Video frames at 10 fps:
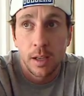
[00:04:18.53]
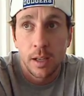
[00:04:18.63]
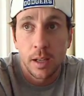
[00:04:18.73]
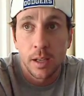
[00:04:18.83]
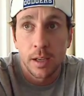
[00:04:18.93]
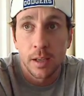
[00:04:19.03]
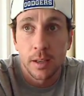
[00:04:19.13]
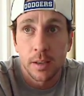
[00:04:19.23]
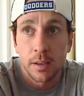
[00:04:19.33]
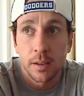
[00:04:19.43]

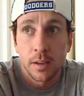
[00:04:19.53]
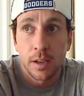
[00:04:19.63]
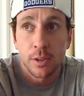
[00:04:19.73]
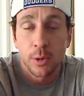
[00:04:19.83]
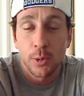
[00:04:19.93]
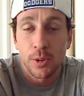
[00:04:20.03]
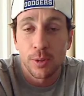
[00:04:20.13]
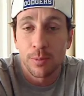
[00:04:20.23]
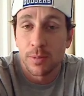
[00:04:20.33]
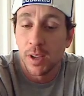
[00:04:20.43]
And I told
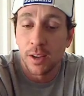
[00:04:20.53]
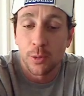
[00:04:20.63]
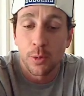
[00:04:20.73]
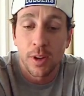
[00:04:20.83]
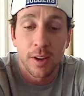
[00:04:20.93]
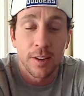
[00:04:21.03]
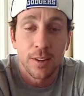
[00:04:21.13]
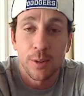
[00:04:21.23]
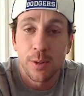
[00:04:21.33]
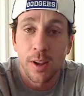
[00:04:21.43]
them, guys, we're not
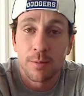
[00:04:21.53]
going to do that.